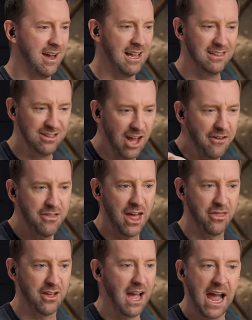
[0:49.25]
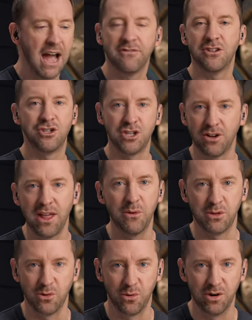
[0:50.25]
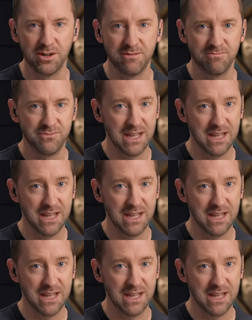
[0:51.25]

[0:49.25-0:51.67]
I love that thing. I have to share that with the world.